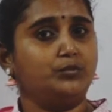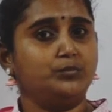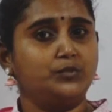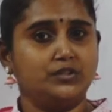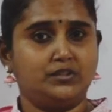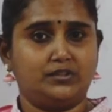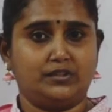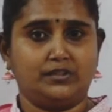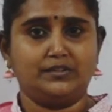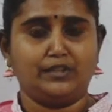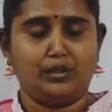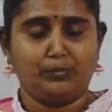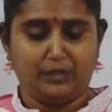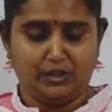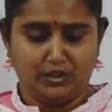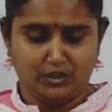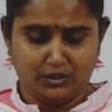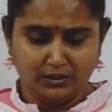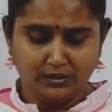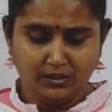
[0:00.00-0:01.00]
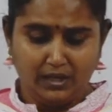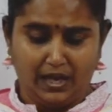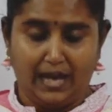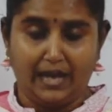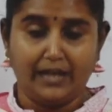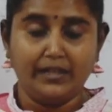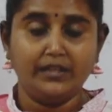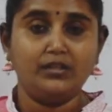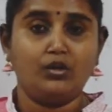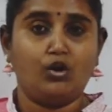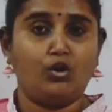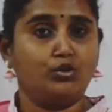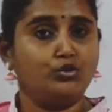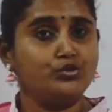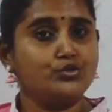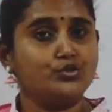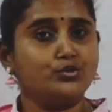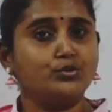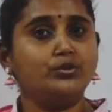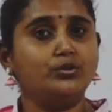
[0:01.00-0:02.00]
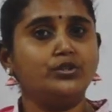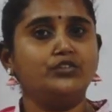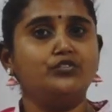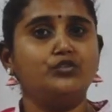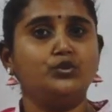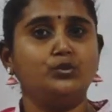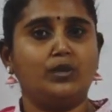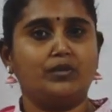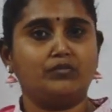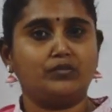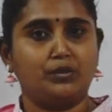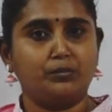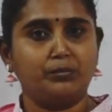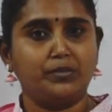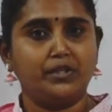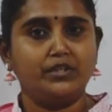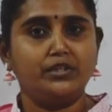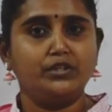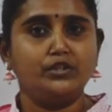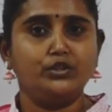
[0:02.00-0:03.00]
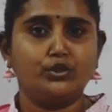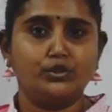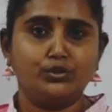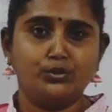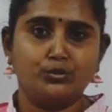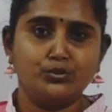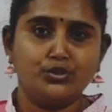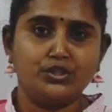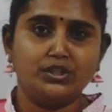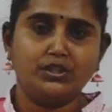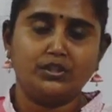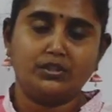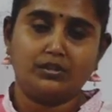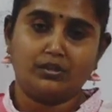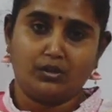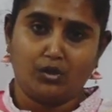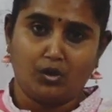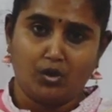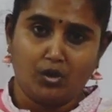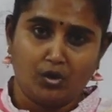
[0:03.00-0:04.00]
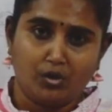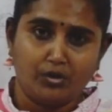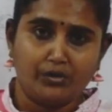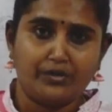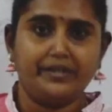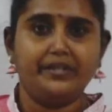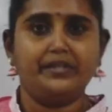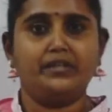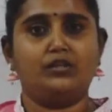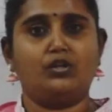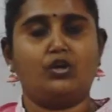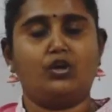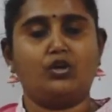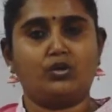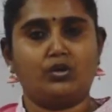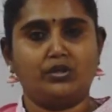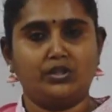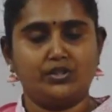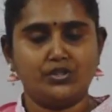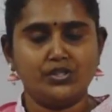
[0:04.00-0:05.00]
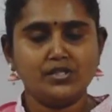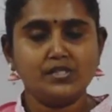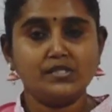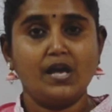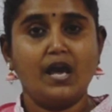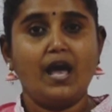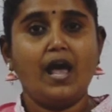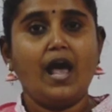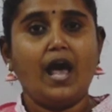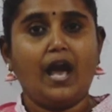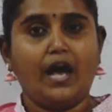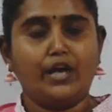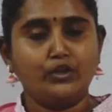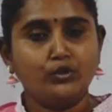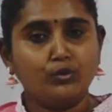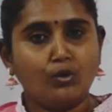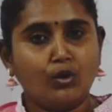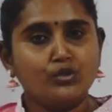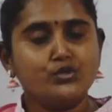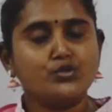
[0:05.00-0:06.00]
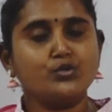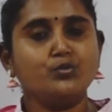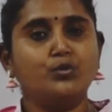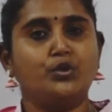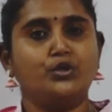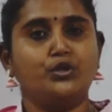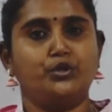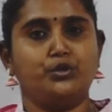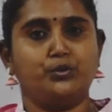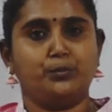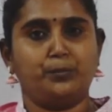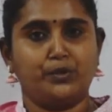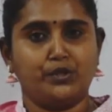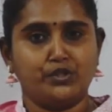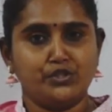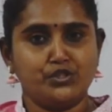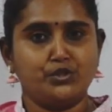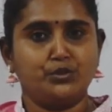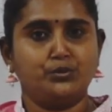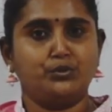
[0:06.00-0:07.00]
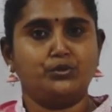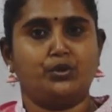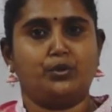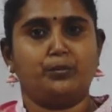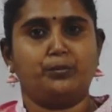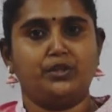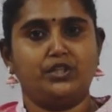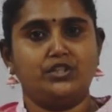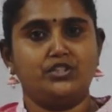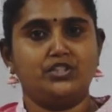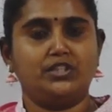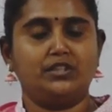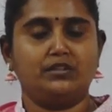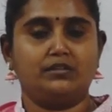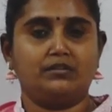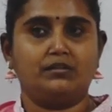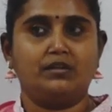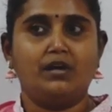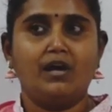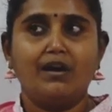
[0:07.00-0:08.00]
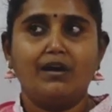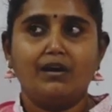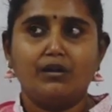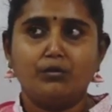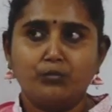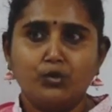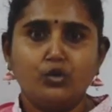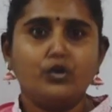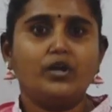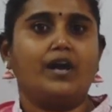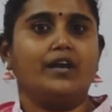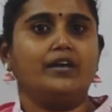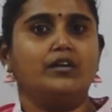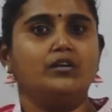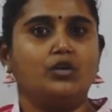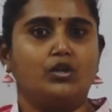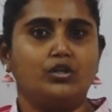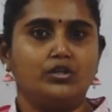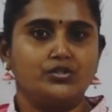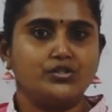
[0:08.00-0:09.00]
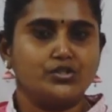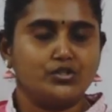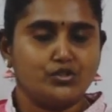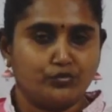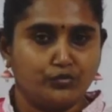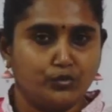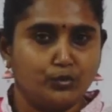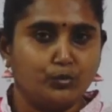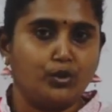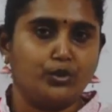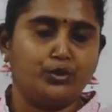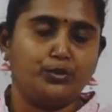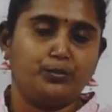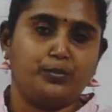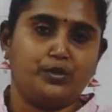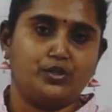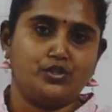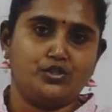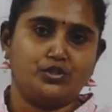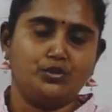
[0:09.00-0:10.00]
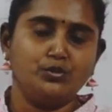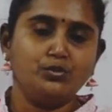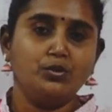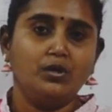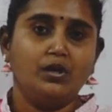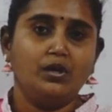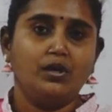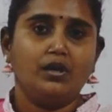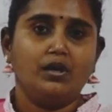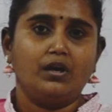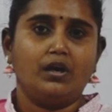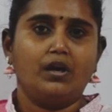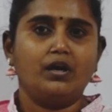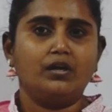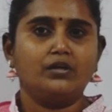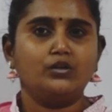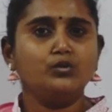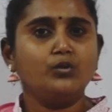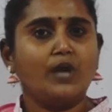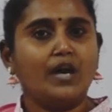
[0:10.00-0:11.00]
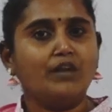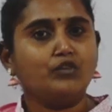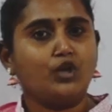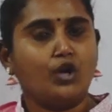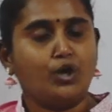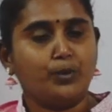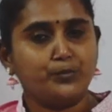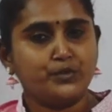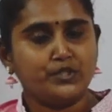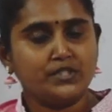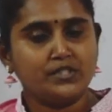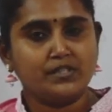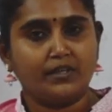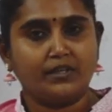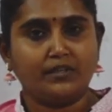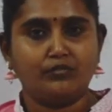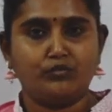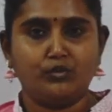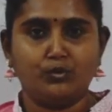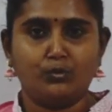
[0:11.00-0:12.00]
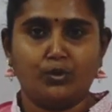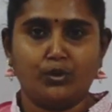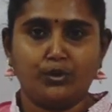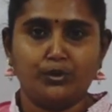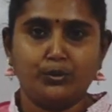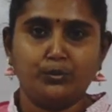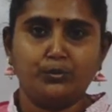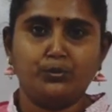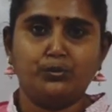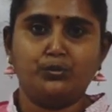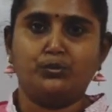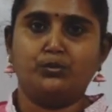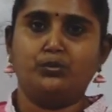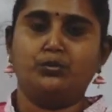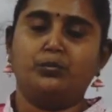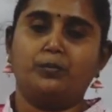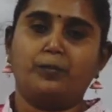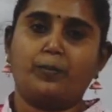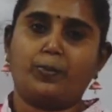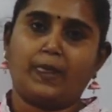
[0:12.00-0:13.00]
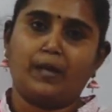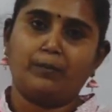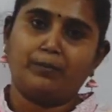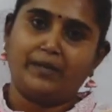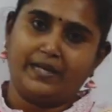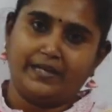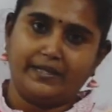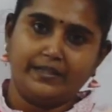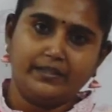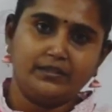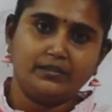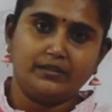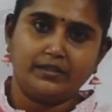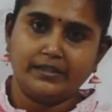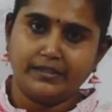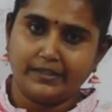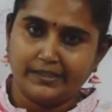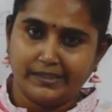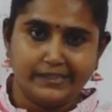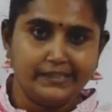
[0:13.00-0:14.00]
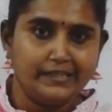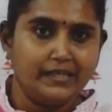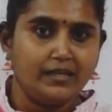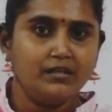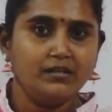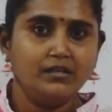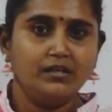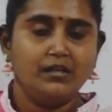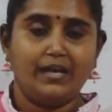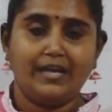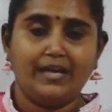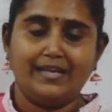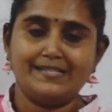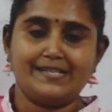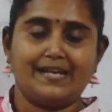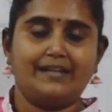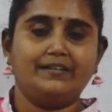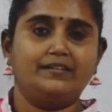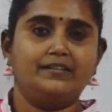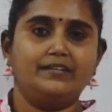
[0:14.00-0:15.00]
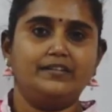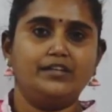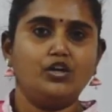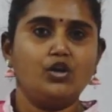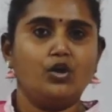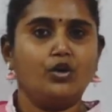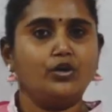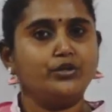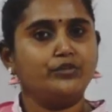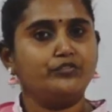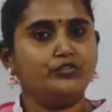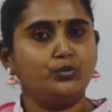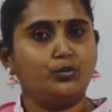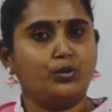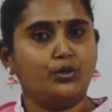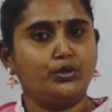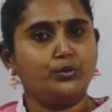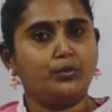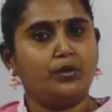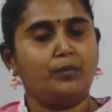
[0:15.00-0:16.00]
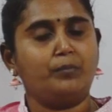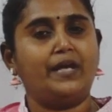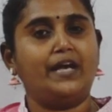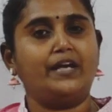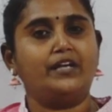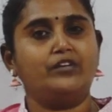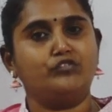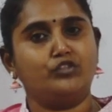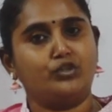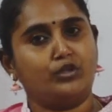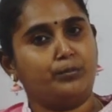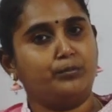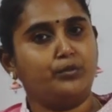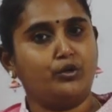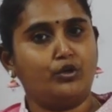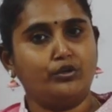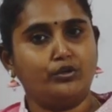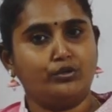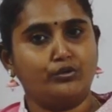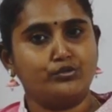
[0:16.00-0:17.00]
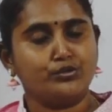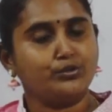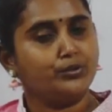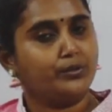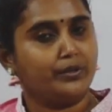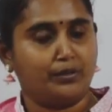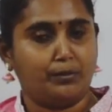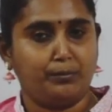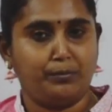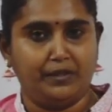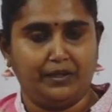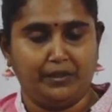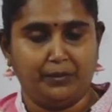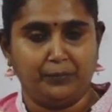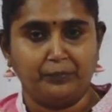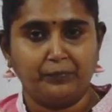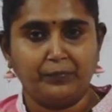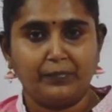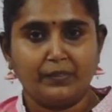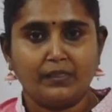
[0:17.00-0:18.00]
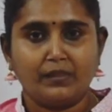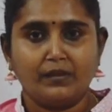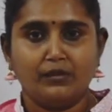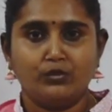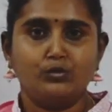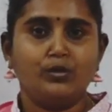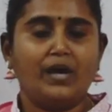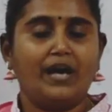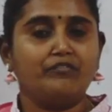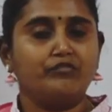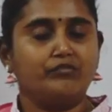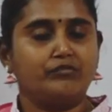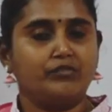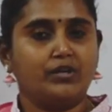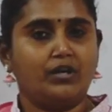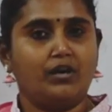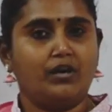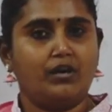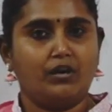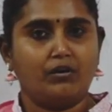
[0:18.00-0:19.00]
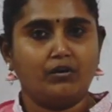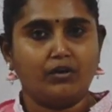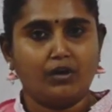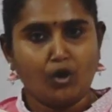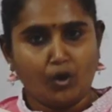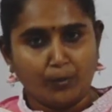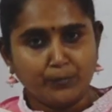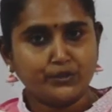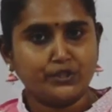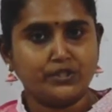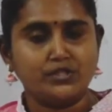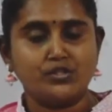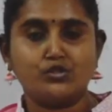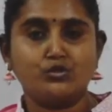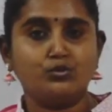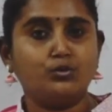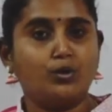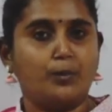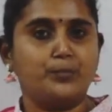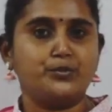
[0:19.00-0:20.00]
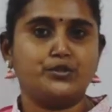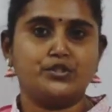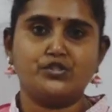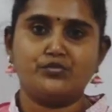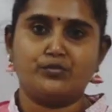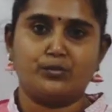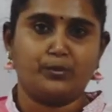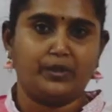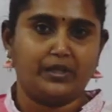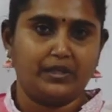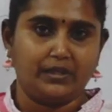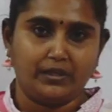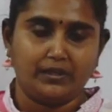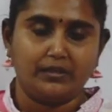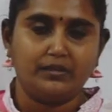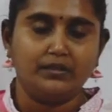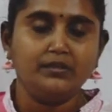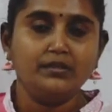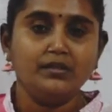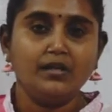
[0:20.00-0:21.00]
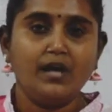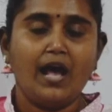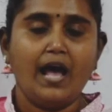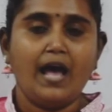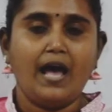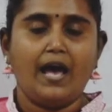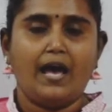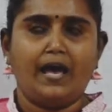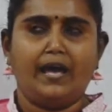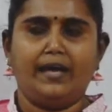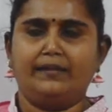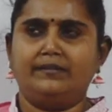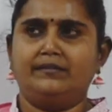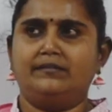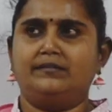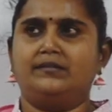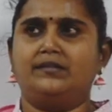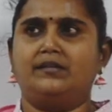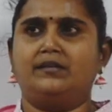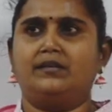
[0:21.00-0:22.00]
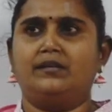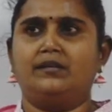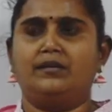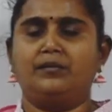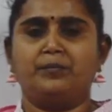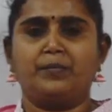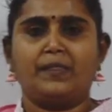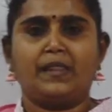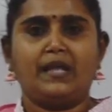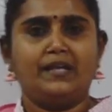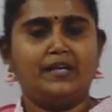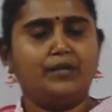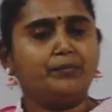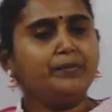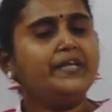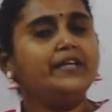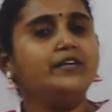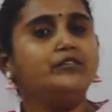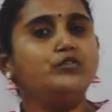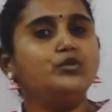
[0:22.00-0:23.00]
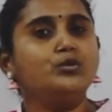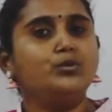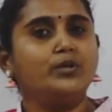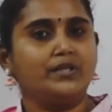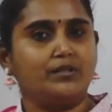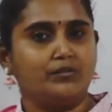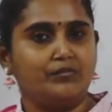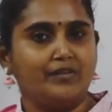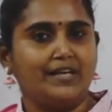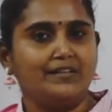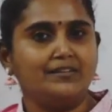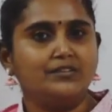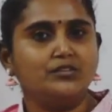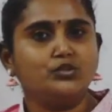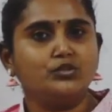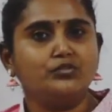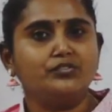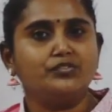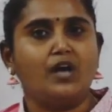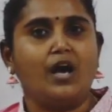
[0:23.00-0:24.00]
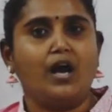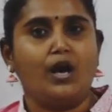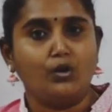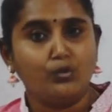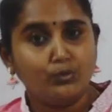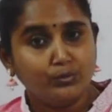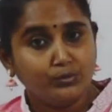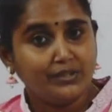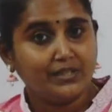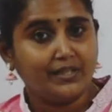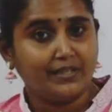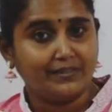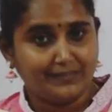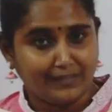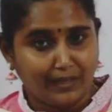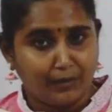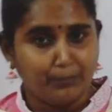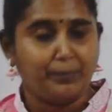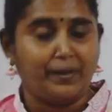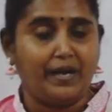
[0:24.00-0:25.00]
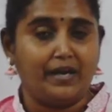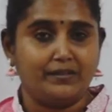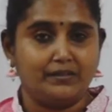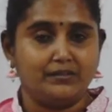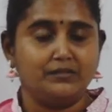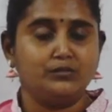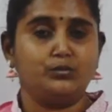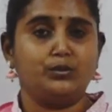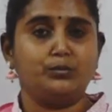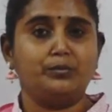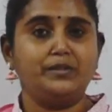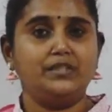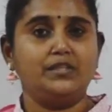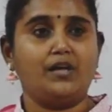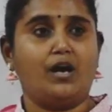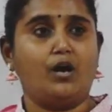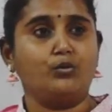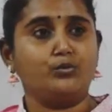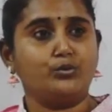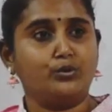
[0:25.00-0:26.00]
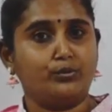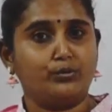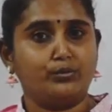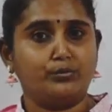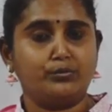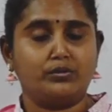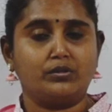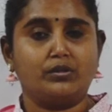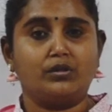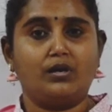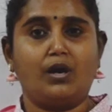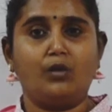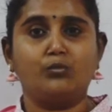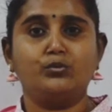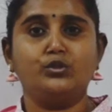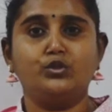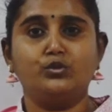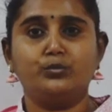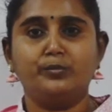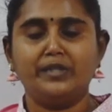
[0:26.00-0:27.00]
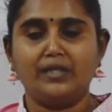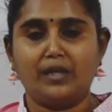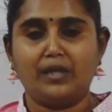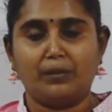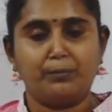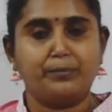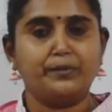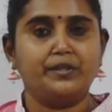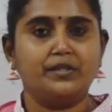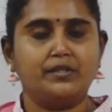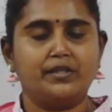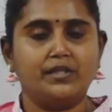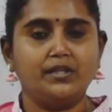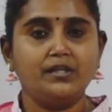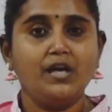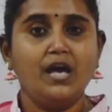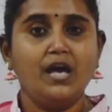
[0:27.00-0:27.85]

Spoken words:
this examination, and also if you have completed your UG in law already in law colleges, and you also wanted to pursue your PG in more higher colleges if you want to pursue, you have options like if you want to apply it in India, LSAT India, or if you want to apply it for abroad also you can apply. You have options, two options for varying it. And let me give you an awareness of how the exam pattern will be, how will you be appearing,